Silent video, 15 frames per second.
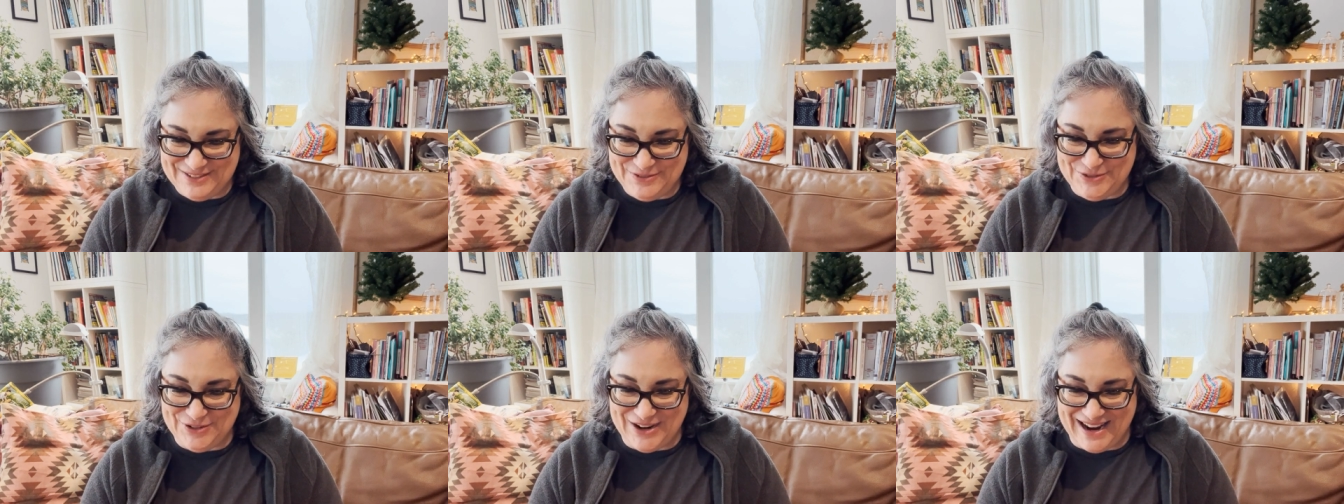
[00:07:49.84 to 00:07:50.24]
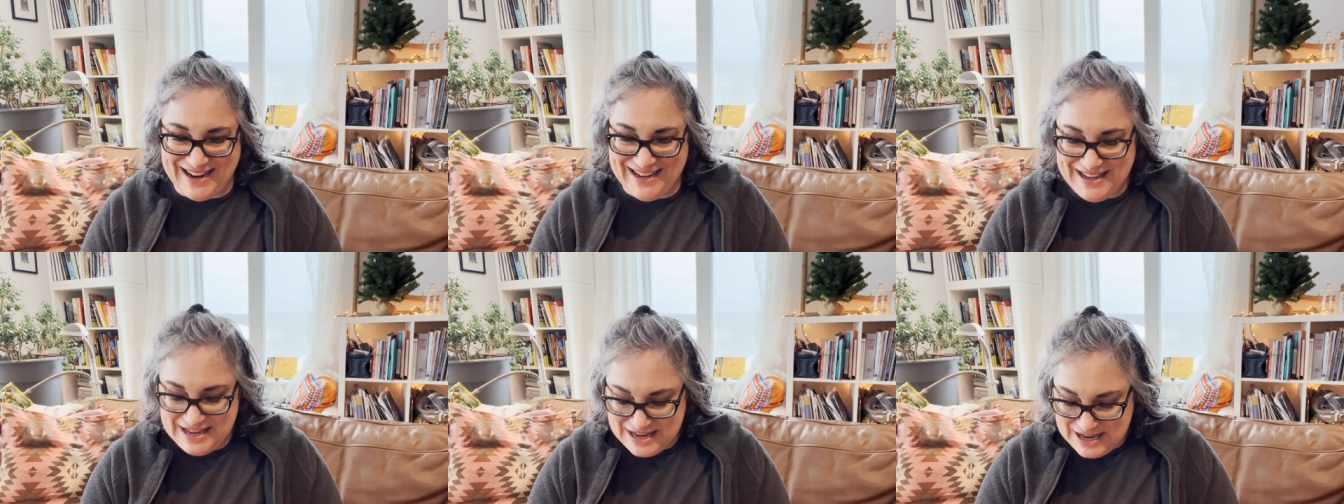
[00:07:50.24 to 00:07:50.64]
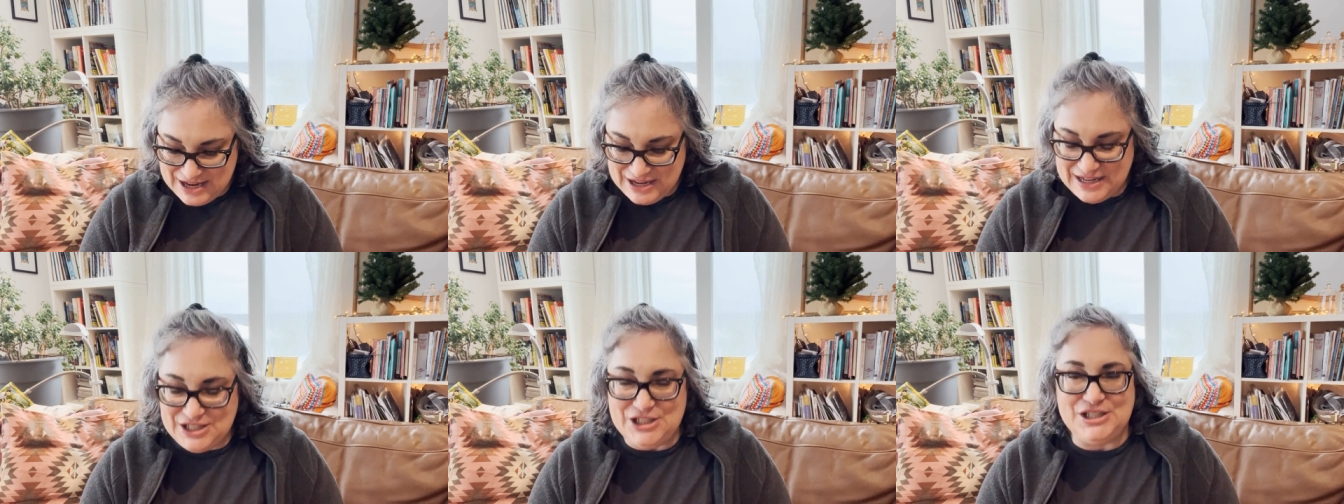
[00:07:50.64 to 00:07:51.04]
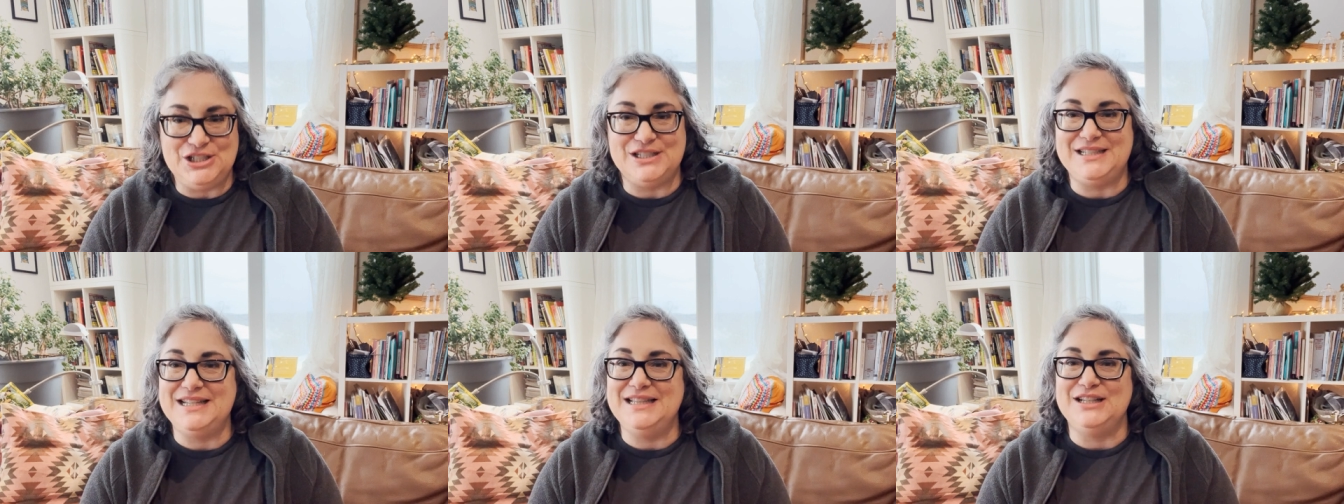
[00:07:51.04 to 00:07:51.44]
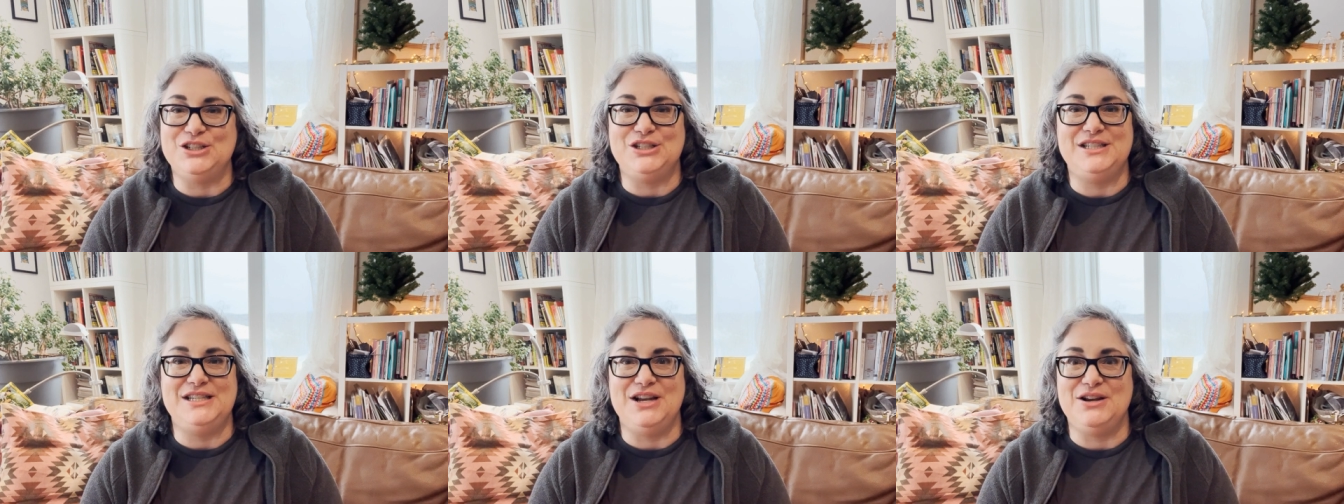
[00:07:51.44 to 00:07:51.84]
Frey, she's just sitting there
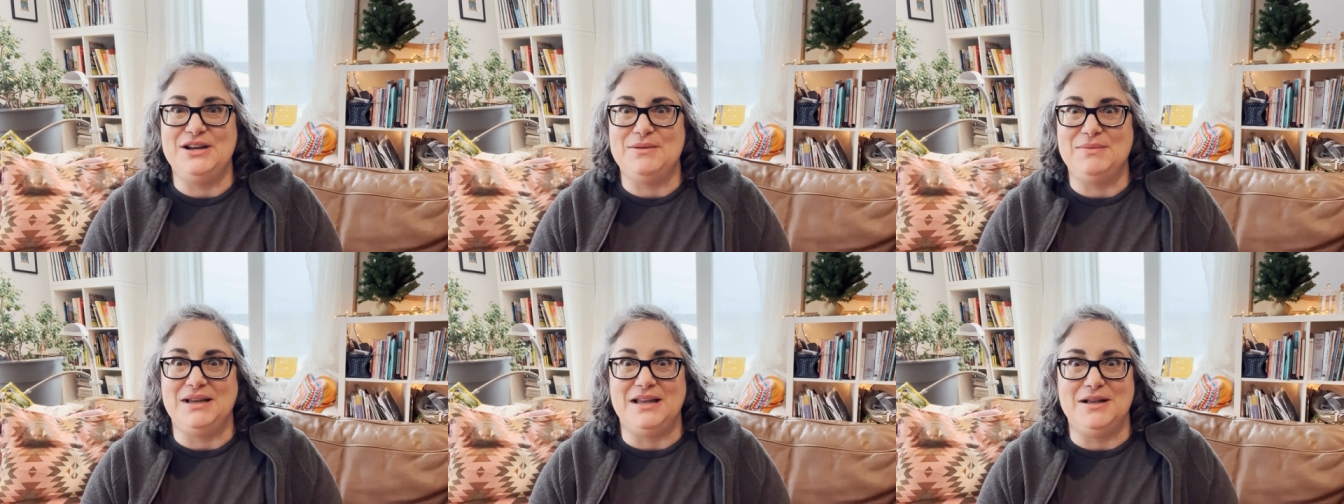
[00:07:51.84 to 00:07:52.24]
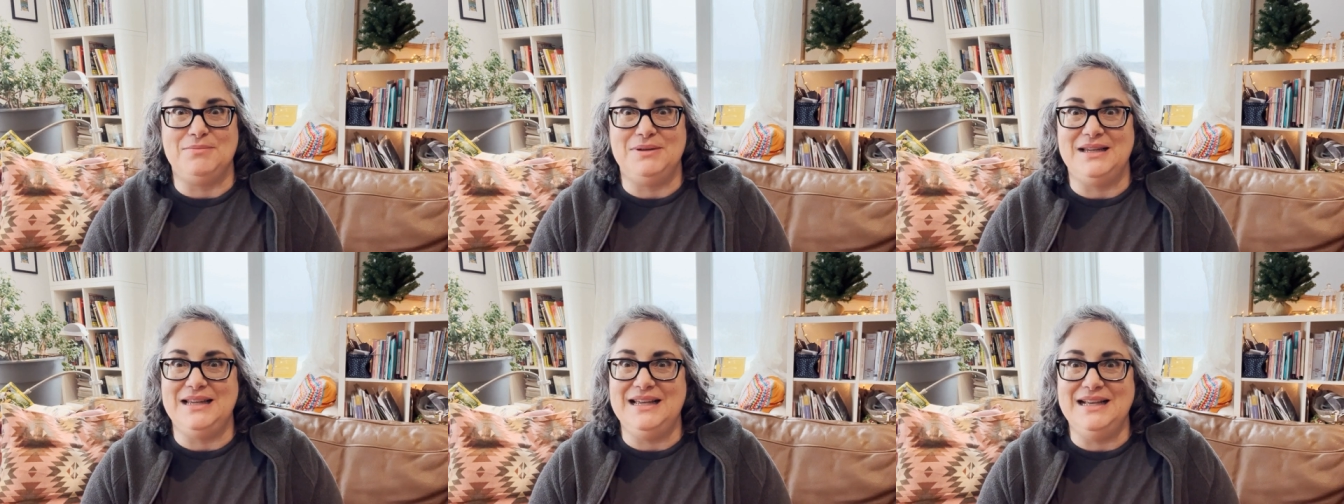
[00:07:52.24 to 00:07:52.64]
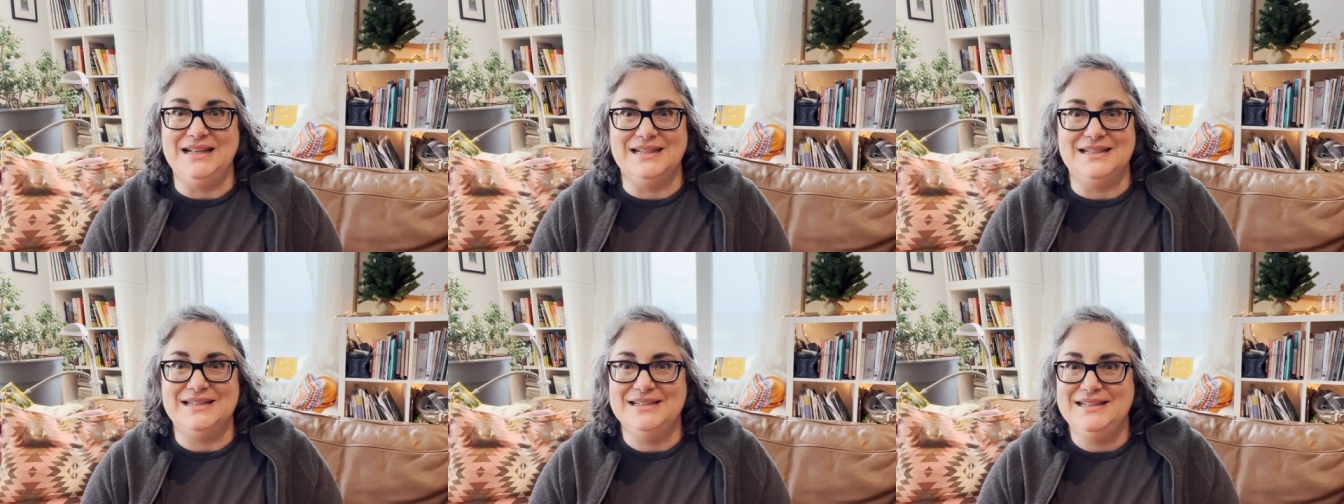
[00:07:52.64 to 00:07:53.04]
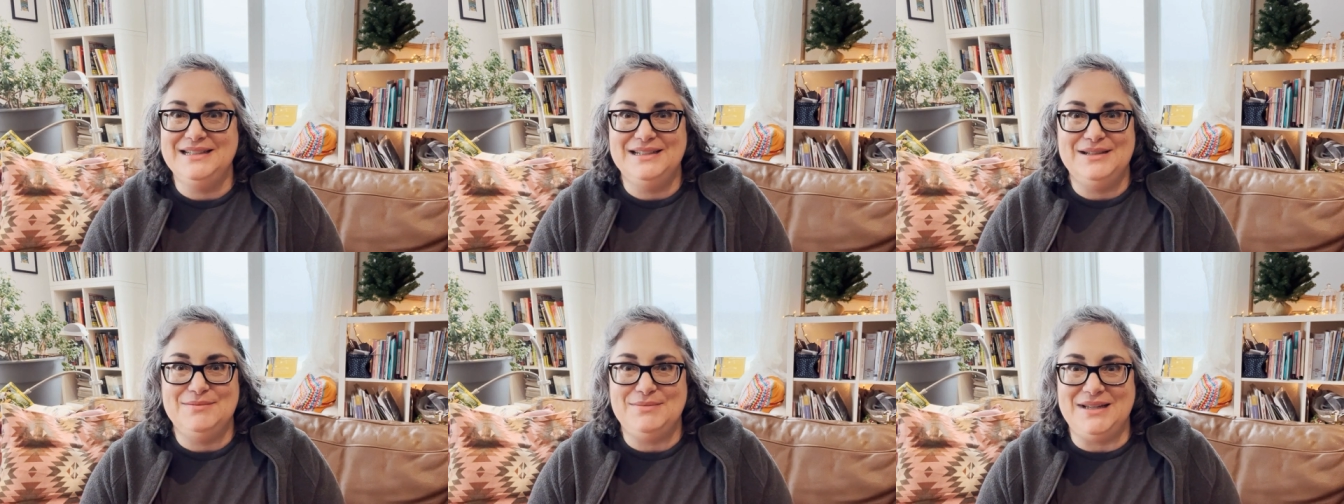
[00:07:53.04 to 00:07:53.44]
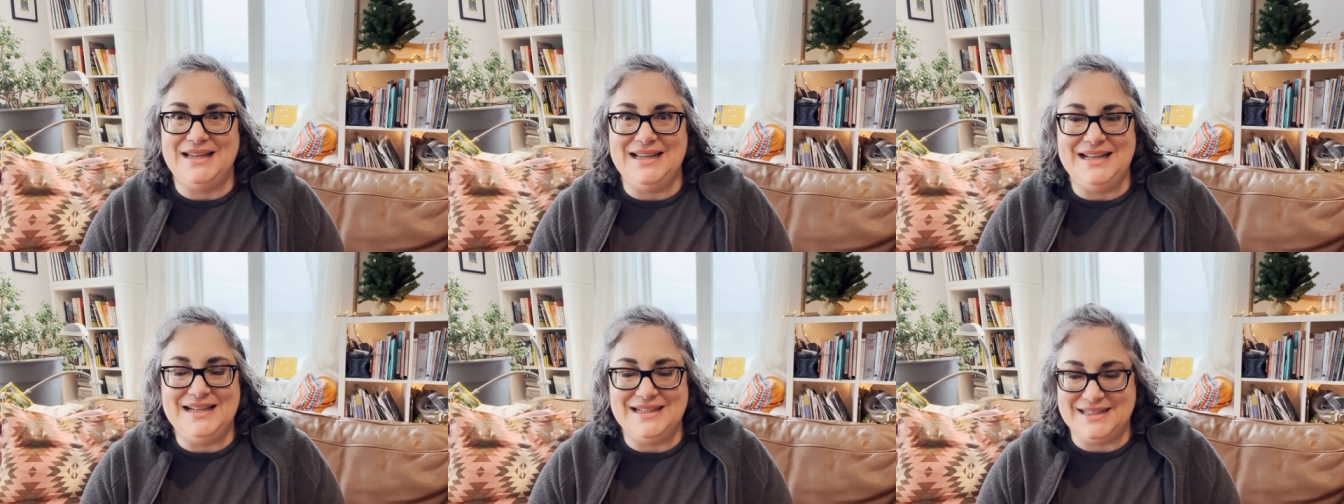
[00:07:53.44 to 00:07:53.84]
staring at me like, please,
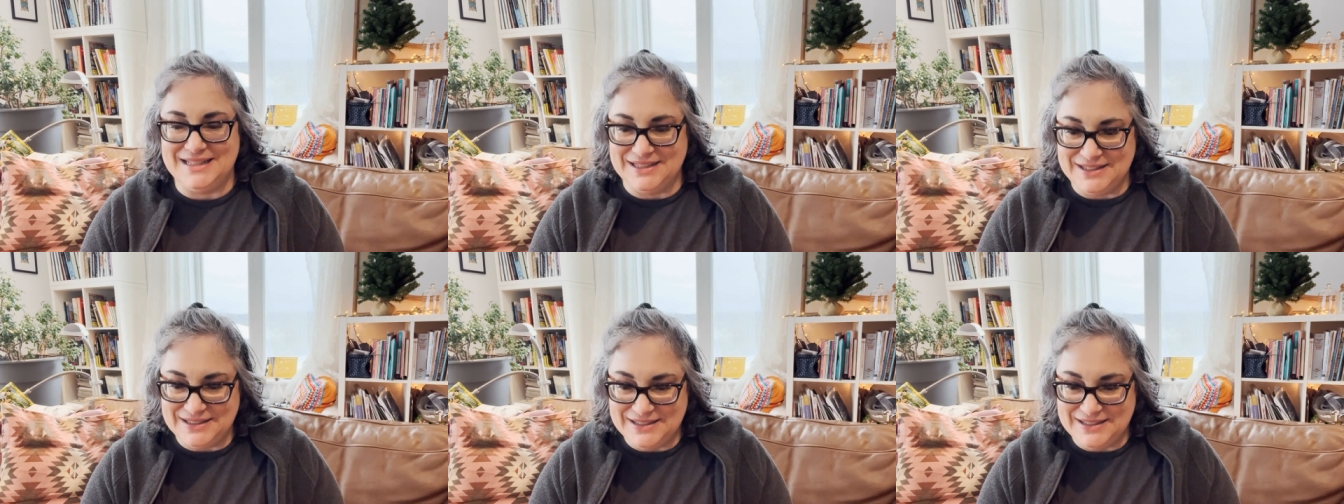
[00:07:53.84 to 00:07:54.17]
please.